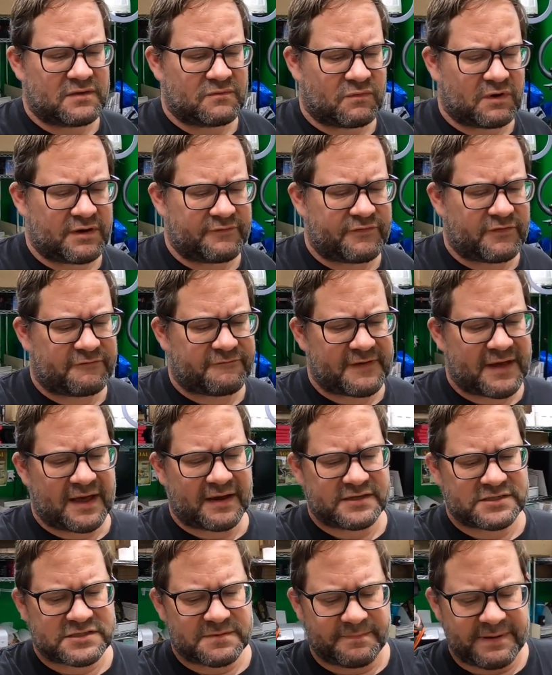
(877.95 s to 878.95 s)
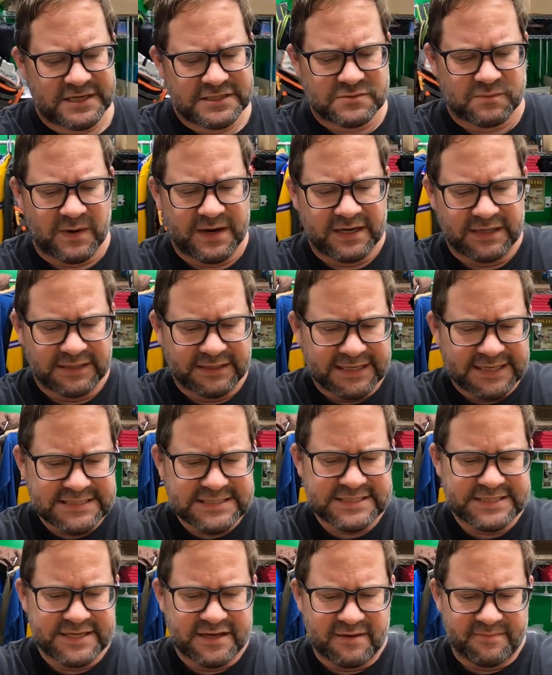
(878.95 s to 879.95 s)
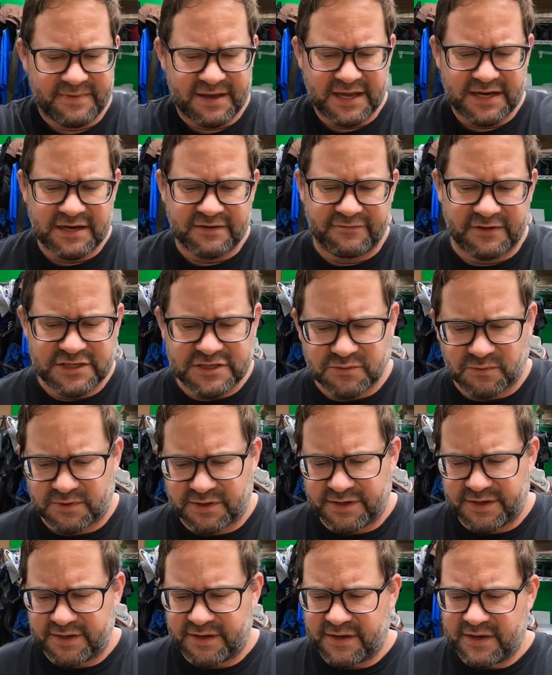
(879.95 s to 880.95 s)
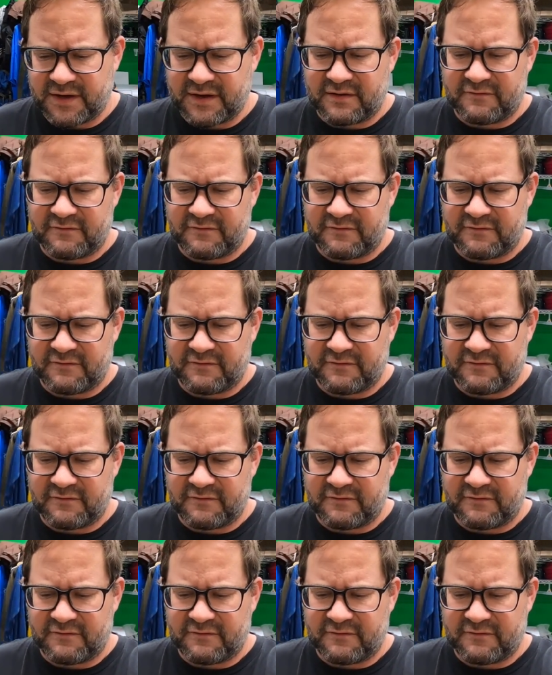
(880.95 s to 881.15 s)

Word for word: what have you found is the best way to list them individually